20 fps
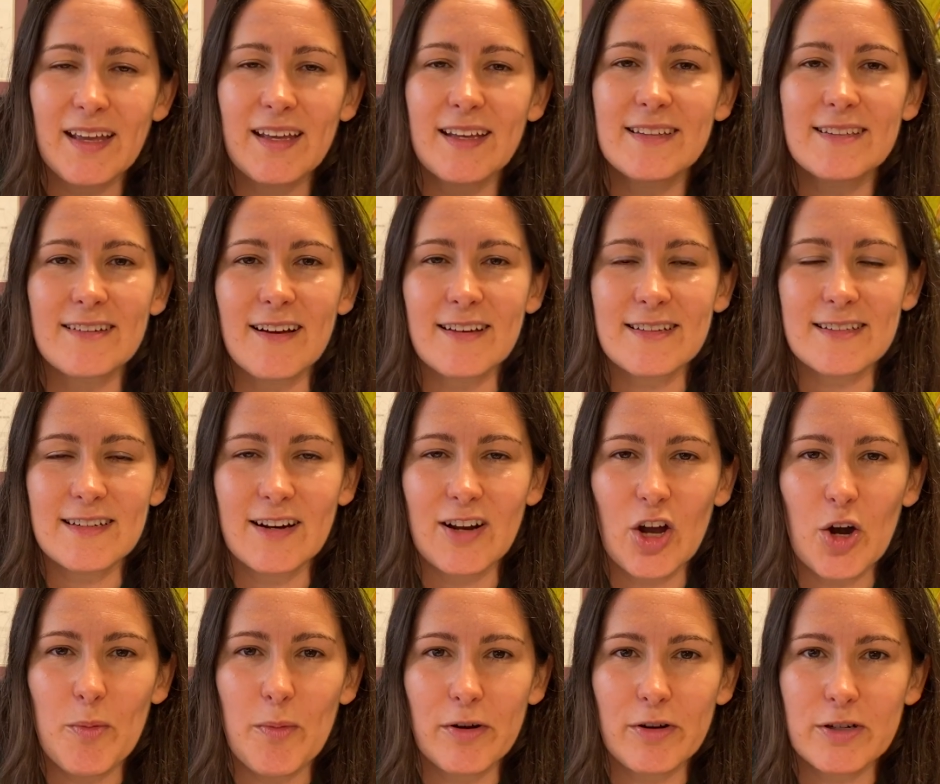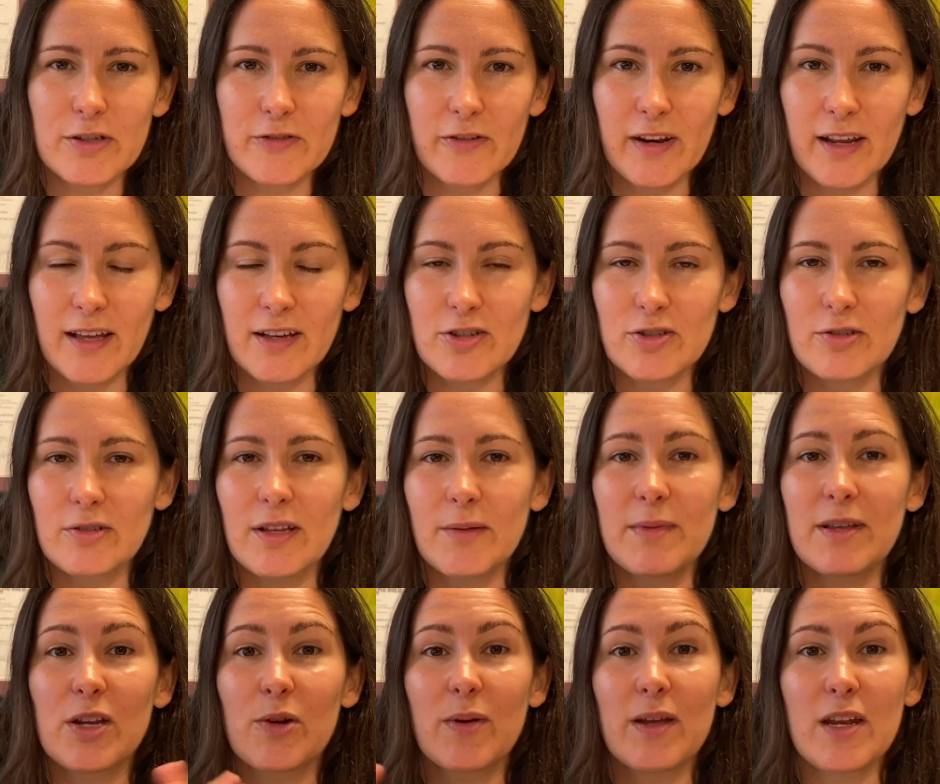It's Us Not Homeowners Financial. Let
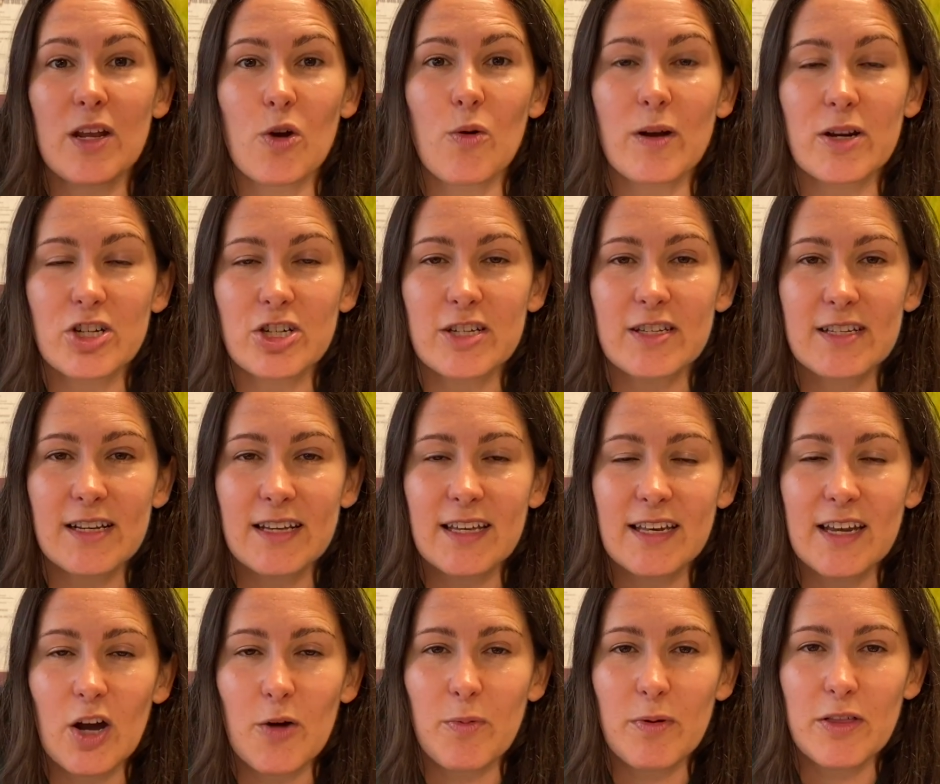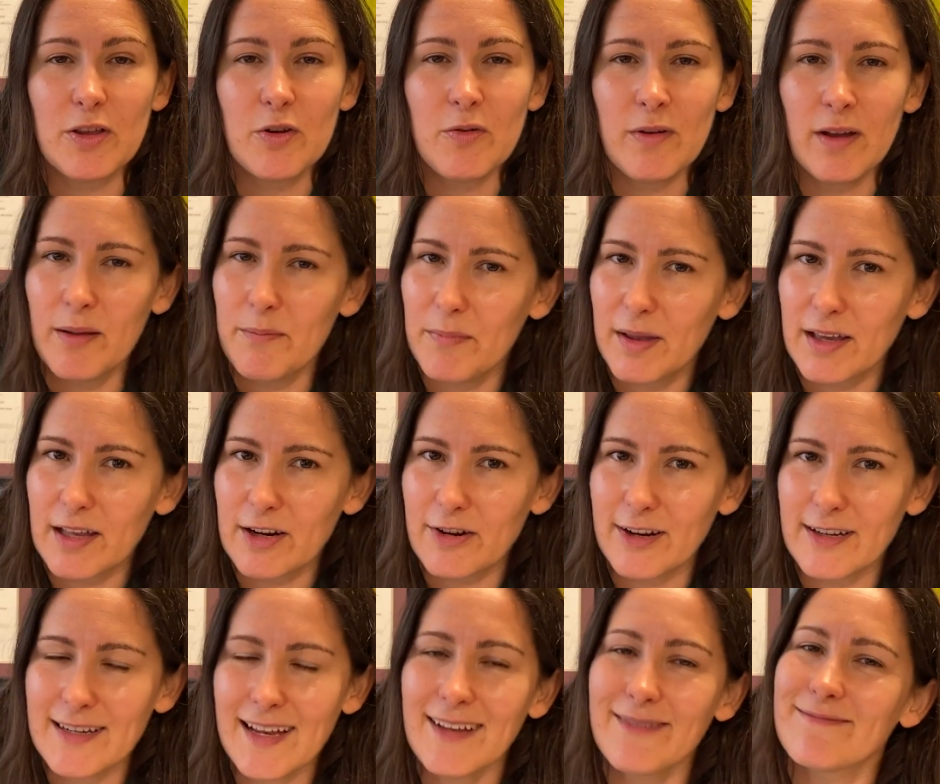me know any questions I can help with you and make it a
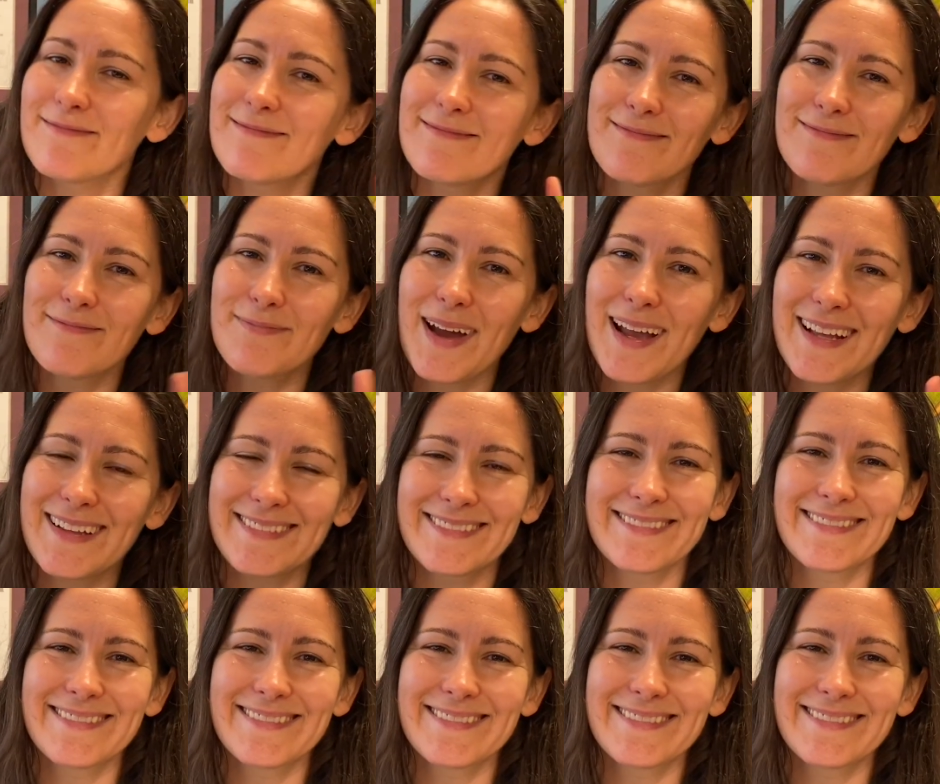great day. Bye.